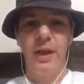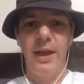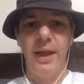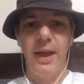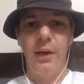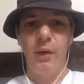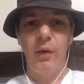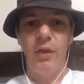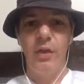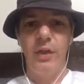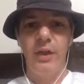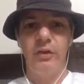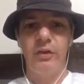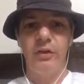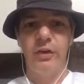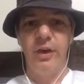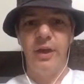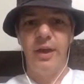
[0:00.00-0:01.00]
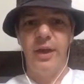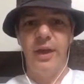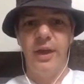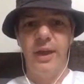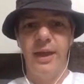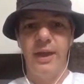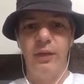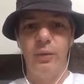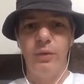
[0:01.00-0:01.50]
Now, this
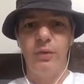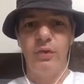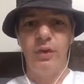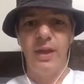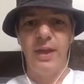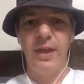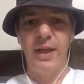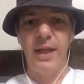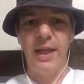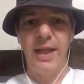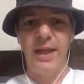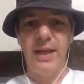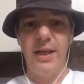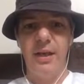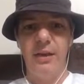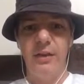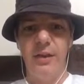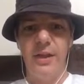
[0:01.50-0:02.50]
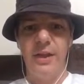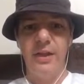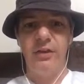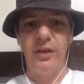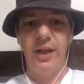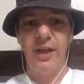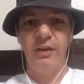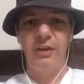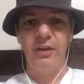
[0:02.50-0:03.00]
as we've seen in the
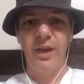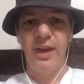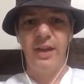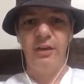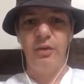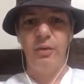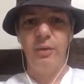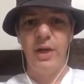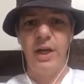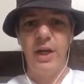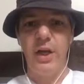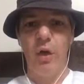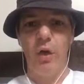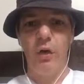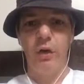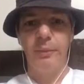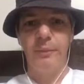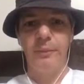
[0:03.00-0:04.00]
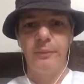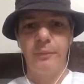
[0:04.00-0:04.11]
States, is really not